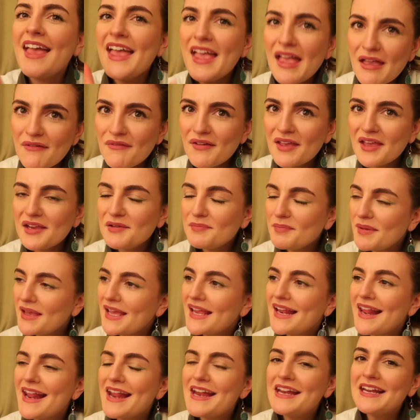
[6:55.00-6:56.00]
If it had
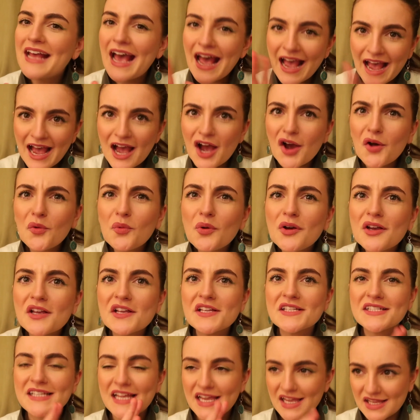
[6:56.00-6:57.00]
been an
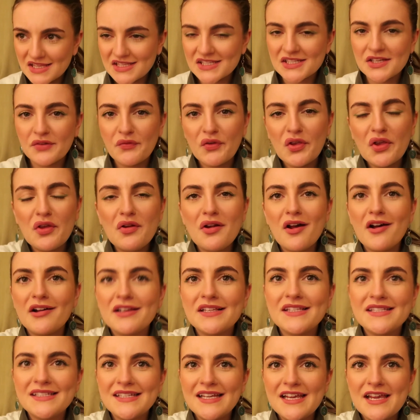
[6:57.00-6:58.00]
hour's interview,
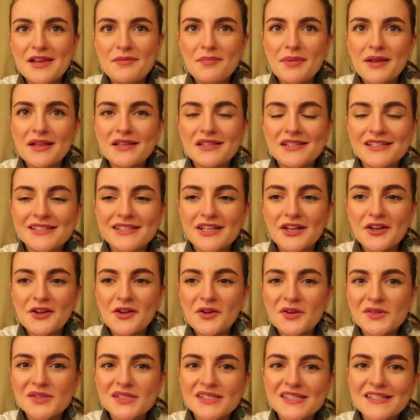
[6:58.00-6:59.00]
like deep
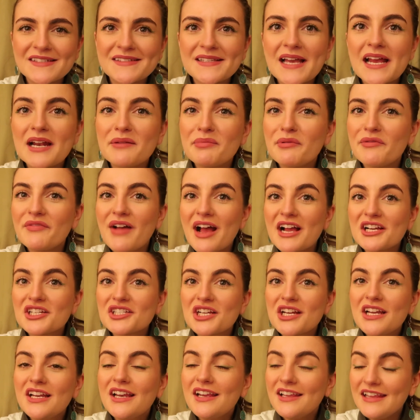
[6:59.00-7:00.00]
into sustainable
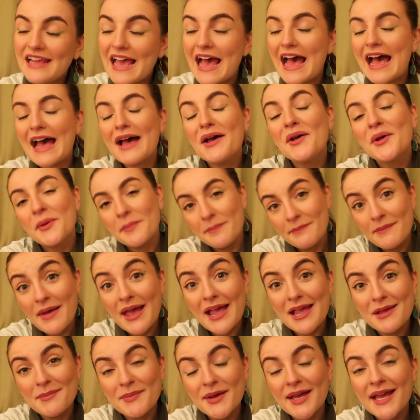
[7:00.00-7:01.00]
fashion, yeah,
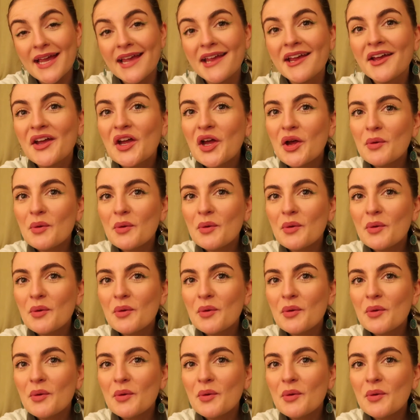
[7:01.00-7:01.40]
maybe.